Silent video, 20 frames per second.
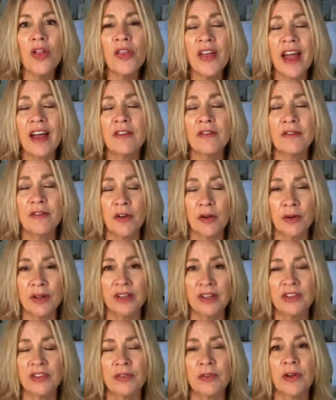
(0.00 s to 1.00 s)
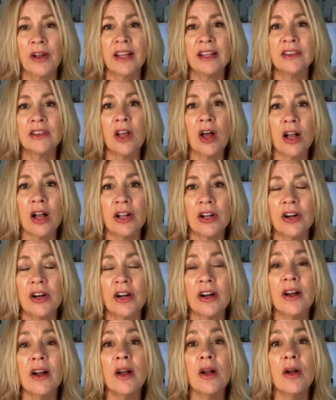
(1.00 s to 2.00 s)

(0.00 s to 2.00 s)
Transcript: that focus for a longer,